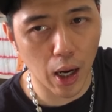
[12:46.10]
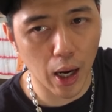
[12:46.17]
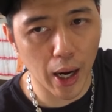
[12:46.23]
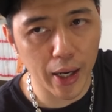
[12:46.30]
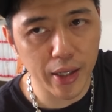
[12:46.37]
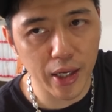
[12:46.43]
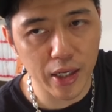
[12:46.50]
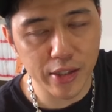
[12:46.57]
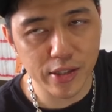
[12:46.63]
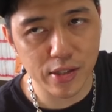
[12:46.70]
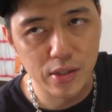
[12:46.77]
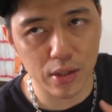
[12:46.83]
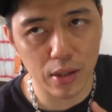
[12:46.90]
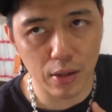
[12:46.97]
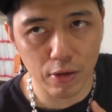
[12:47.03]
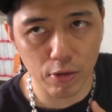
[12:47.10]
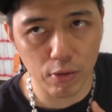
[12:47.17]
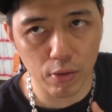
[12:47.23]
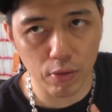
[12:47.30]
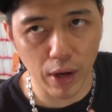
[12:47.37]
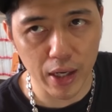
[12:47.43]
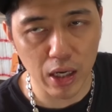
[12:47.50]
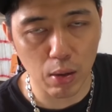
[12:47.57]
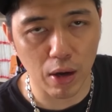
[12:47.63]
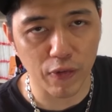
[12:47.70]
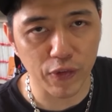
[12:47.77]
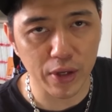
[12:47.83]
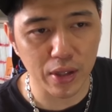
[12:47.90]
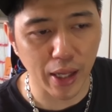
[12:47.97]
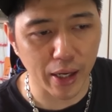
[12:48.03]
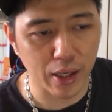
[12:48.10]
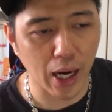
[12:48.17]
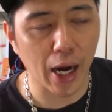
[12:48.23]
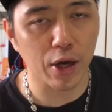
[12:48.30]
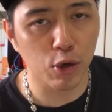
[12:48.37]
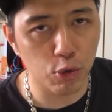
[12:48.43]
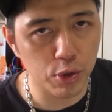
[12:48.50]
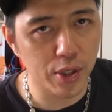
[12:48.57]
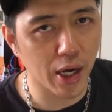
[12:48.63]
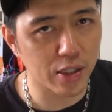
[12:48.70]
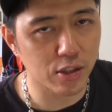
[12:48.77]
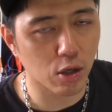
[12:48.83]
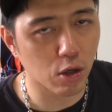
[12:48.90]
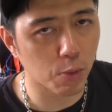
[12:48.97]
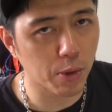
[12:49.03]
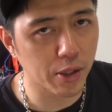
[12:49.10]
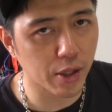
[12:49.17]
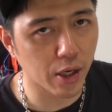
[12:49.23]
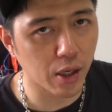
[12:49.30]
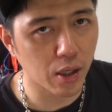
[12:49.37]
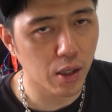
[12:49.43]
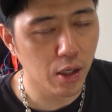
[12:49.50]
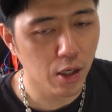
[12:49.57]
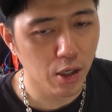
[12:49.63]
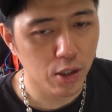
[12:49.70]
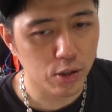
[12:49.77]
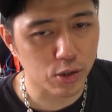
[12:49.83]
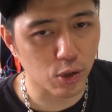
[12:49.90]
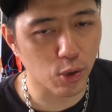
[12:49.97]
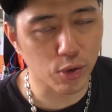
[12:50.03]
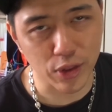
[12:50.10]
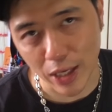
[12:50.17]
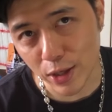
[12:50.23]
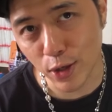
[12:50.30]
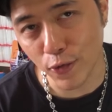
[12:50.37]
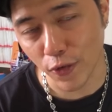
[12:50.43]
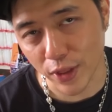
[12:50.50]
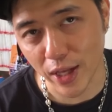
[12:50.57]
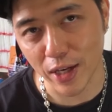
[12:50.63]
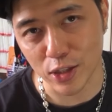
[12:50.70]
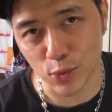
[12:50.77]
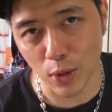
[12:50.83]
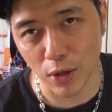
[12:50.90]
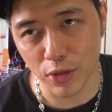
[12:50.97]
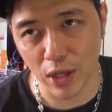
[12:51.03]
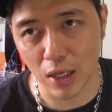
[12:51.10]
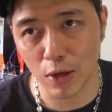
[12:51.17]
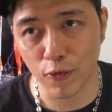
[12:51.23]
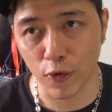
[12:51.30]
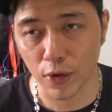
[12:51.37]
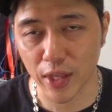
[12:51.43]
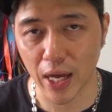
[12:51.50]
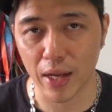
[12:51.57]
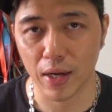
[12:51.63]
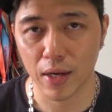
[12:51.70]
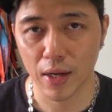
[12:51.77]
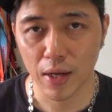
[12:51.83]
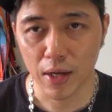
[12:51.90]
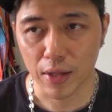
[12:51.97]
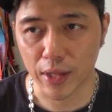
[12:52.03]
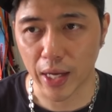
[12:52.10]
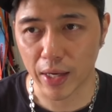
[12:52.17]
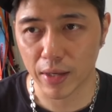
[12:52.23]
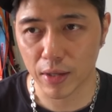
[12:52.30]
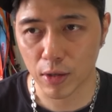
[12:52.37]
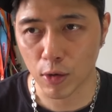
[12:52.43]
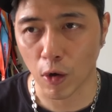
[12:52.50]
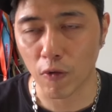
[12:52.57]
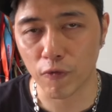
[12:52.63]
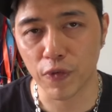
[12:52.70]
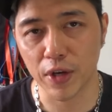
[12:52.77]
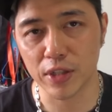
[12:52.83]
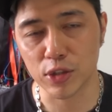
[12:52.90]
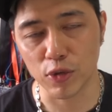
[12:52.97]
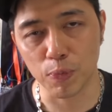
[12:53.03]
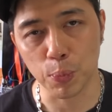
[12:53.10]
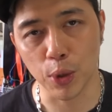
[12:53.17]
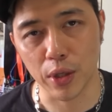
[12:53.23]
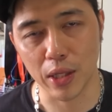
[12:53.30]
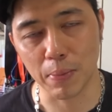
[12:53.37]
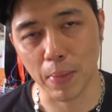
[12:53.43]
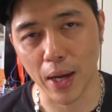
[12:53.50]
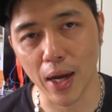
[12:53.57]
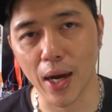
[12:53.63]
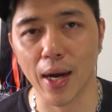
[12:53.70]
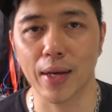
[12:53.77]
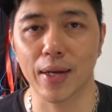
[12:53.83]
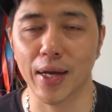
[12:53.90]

I guess right now I feel like I know you guys are going to be there. So thank you for that as well. Thank you for that confidence you've put in my heart.